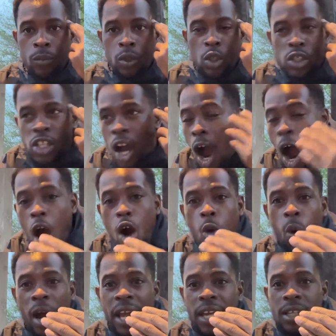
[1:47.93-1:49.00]
You should
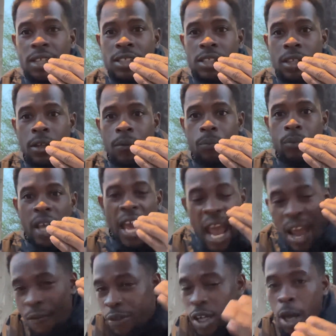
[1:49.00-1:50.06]
always
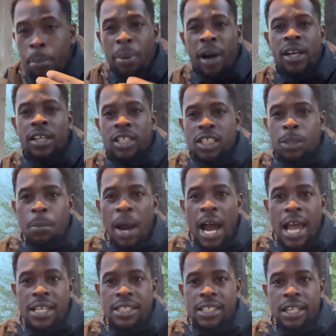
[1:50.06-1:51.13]
have an abundance
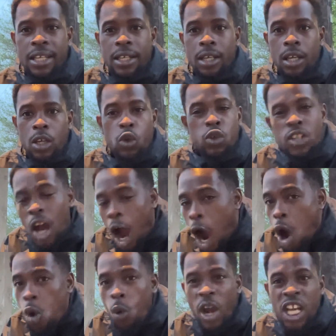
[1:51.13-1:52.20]
mindset. You should
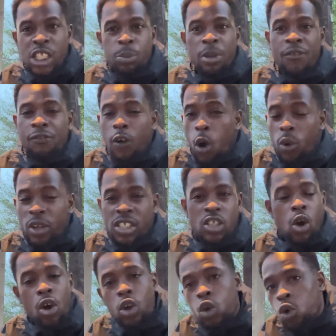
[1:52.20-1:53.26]
always be focused
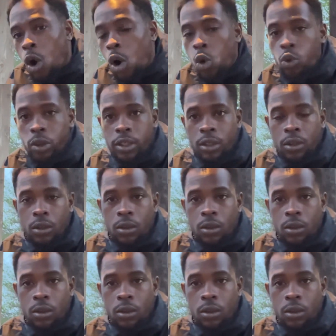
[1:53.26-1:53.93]
on growth.